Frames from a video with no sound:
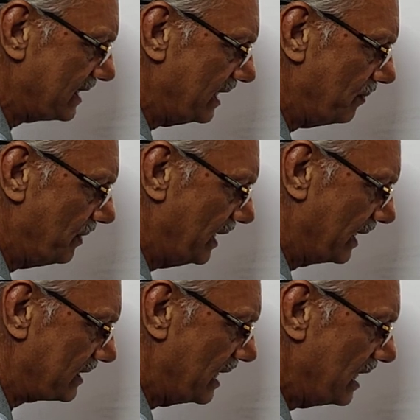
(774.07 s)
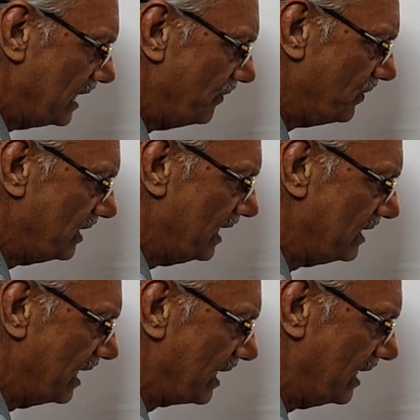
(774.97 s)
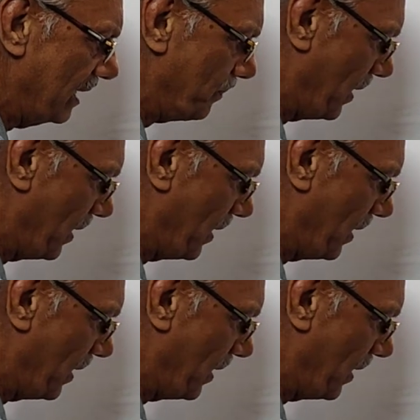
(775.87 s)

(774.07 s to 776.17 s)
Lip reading: sin bx. If we take the real